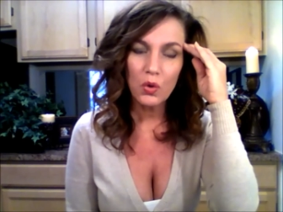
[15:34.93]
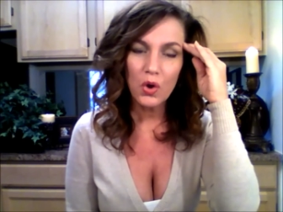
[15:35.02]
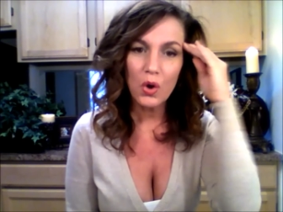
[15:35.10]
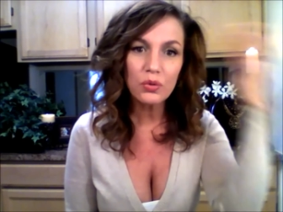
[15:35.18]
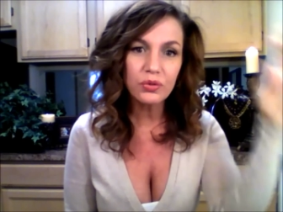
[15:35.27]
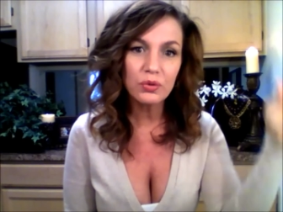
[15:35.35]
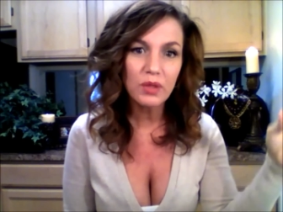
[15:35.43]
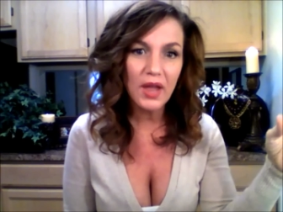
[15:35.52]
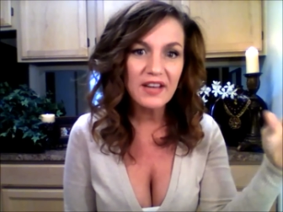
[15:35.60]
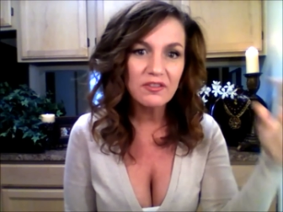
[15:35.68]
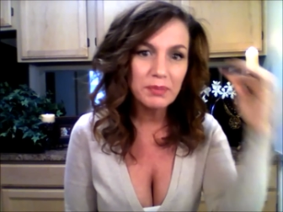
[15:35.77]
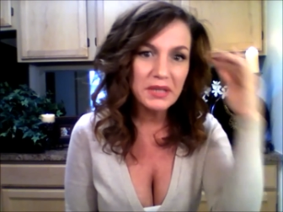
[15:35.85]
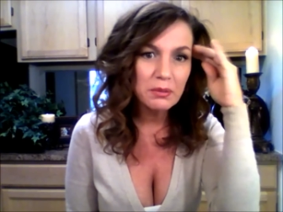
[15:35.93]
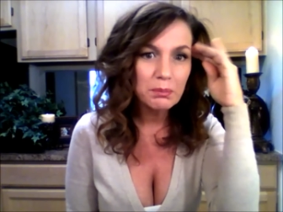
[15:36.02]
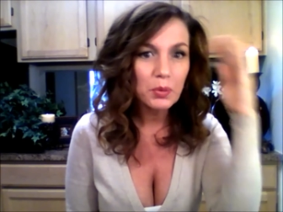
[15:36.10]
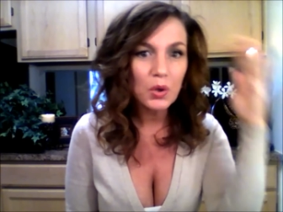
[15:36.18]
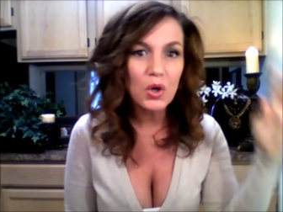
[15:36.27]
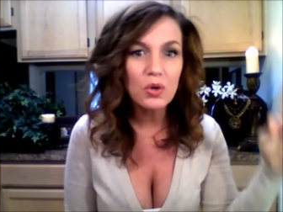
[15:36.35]
go through life
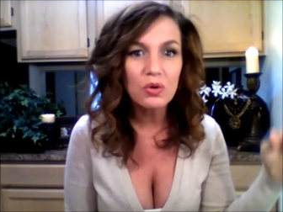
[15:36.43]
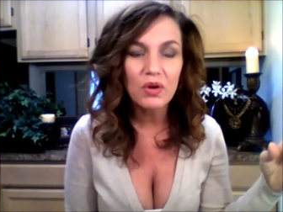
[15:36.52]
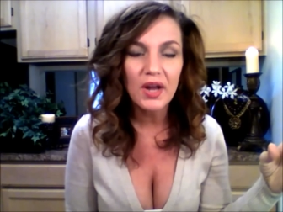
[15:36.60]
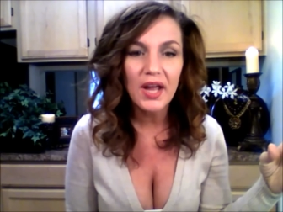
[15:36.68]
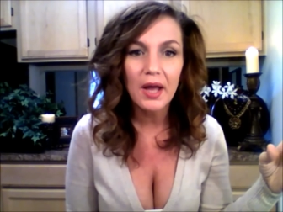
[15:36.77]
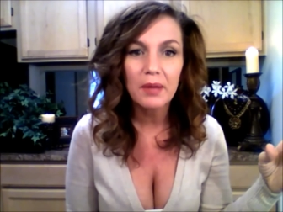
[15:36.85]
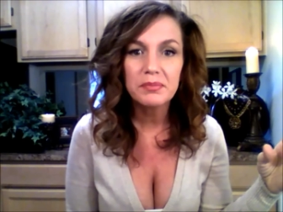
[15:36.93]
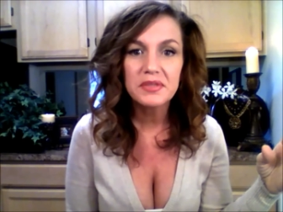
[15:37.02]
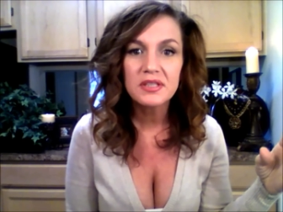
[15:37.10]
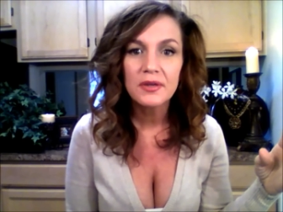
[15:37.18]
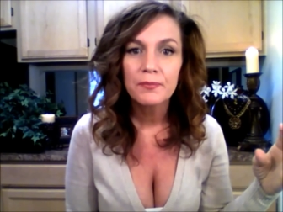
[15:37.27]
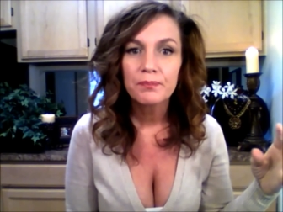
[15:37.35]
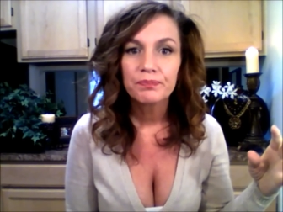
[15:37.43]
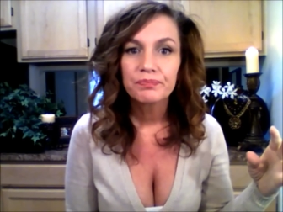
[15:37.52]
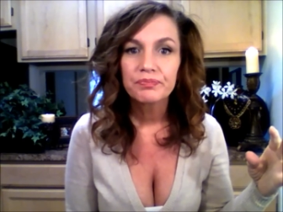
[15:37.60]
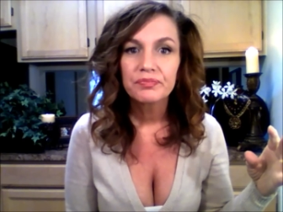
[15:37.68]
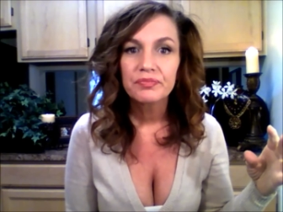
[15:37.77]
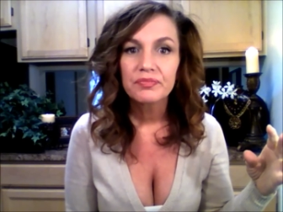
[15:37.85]
being programmed
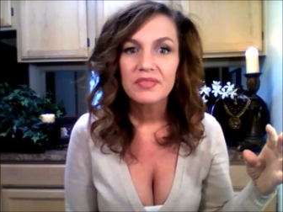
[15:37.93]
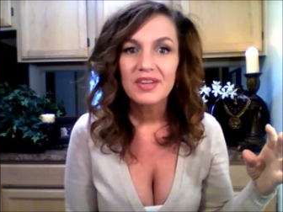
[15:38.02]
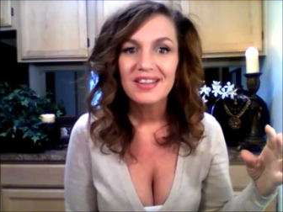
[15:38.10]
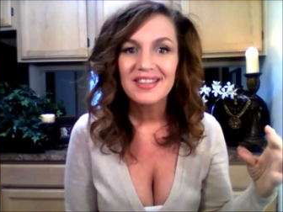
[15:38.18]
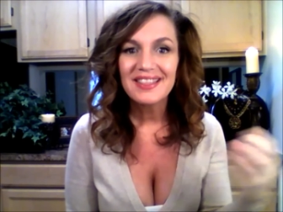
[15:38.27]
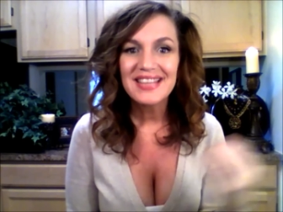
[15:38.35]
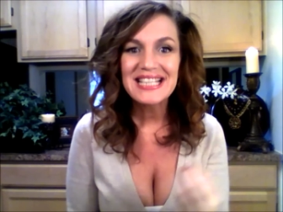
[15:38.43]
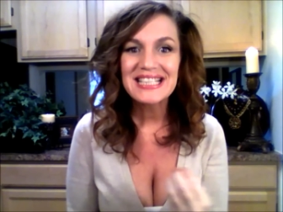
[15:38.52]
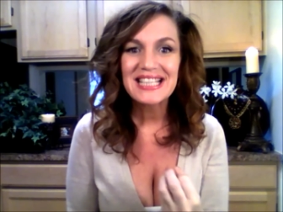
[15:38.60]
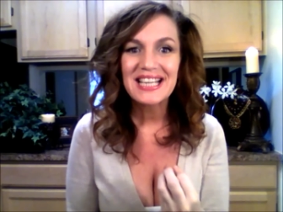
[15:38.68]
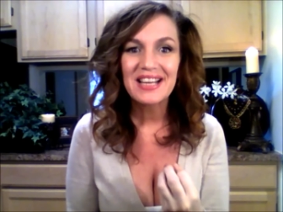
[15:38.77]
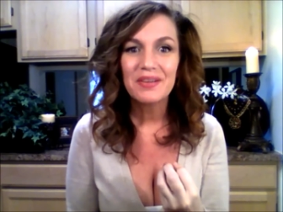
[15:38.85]
that these,